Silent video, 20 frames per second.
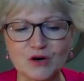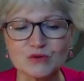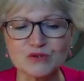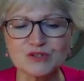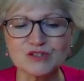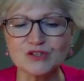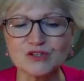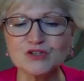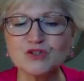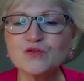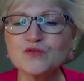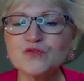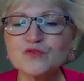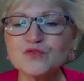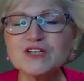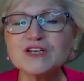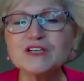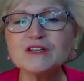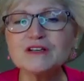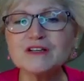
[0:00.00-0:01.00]
So you
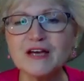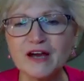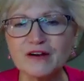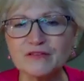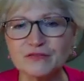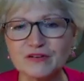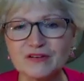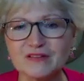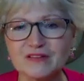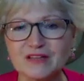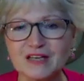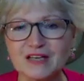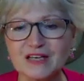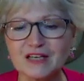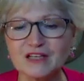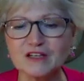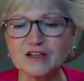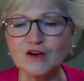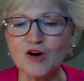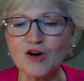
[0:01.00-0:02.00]
feel
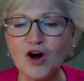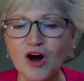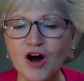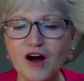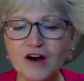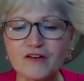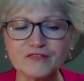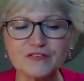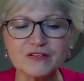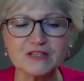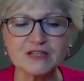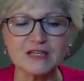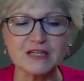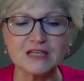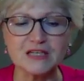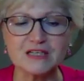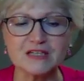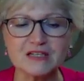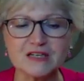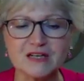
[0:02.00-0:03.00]
everything, and you often
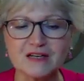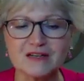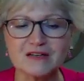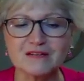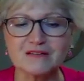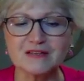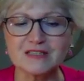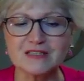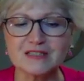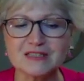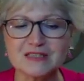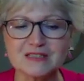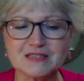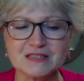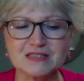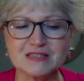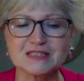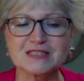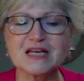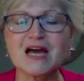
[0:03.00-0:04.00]
need
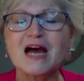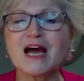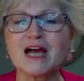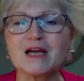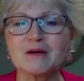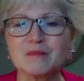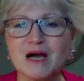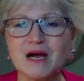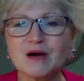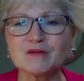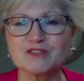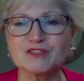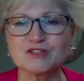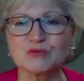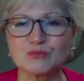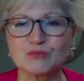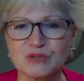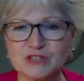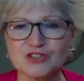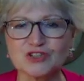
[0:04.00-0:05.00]
this time out
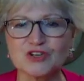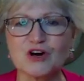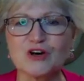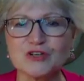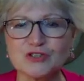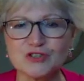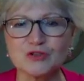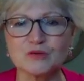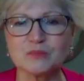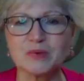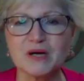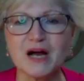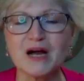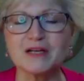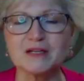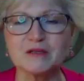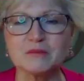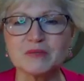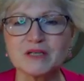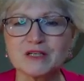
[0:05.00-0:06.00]
to recharge your
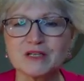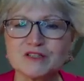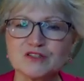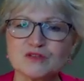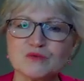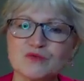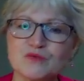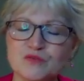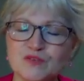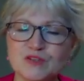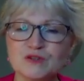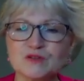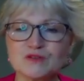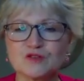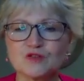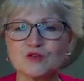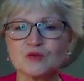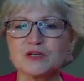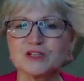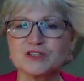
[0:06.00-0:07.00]
body because you feel
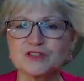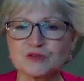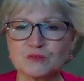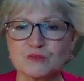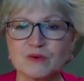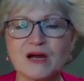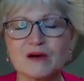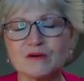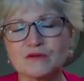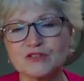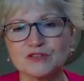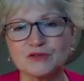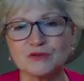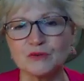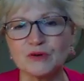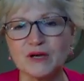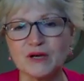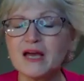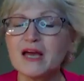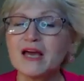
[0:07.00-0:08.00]
so much around
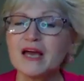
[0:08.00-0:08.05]
you.